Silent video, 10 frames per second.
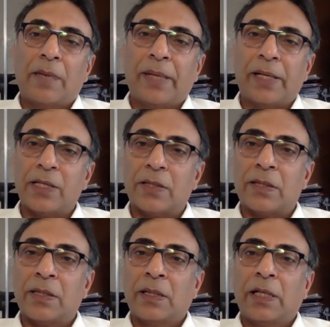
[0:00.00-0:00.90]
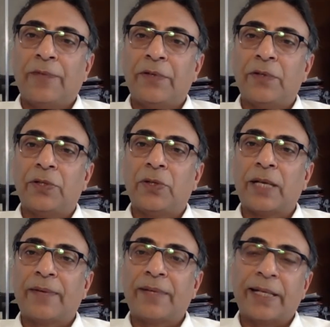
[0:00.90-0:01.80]
because if you don't
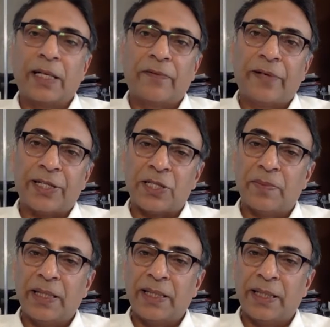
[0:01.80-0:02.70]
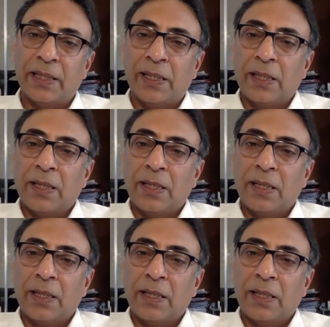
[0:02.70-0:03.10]
have that kind of flexibility,